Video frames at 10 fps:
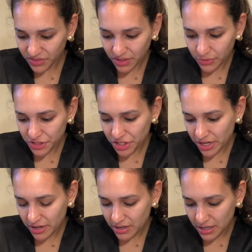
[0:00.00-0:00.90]
we
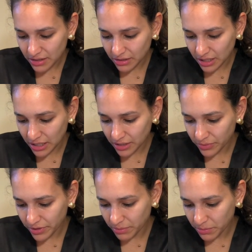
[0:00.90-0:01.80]
share a lot
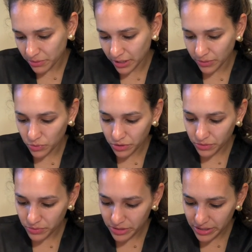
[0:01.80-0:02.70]
with the people I
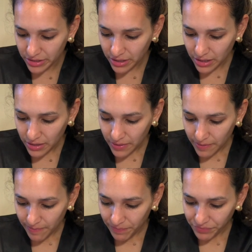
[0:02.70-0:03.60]
work with
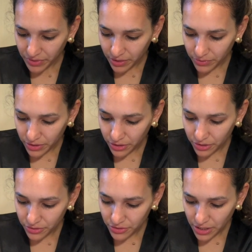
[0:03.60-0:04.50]
and with the
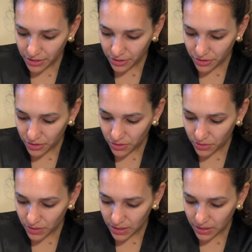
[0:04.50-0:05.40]
girls I
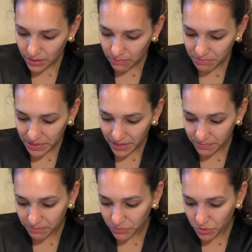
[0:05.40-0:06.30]
know. I
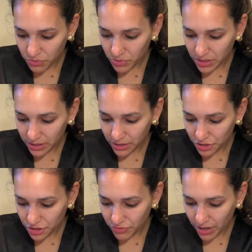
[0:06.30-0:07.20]
know one that
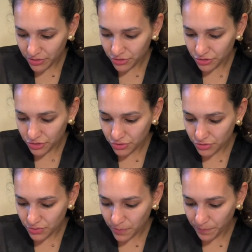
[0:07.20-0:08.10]
she rather
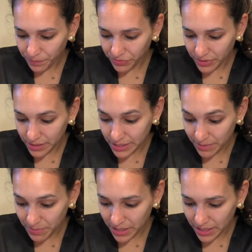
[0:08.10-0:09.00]
do the
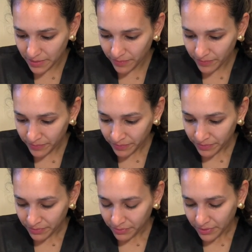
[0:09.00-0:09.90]
dipping.
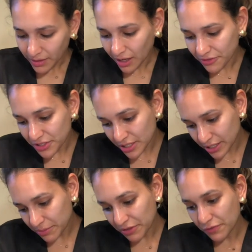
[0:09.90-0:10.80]
I've done
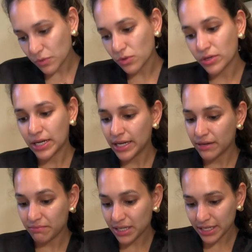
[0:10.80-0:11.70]
it before. I had a
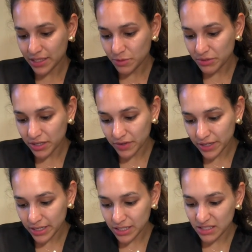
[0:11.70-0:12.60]
bad
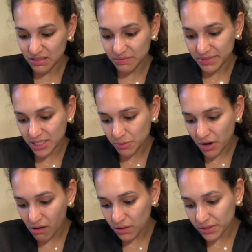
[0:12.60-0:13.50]
experience, but it's
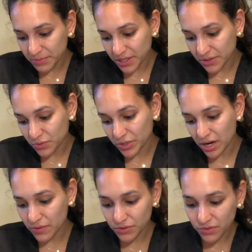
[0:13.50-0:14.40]
probably because where
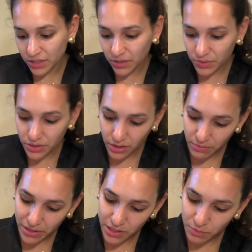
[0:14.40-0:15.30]
I was doing it was not the
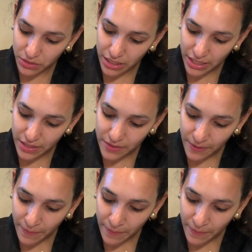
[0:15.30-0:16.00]
best place.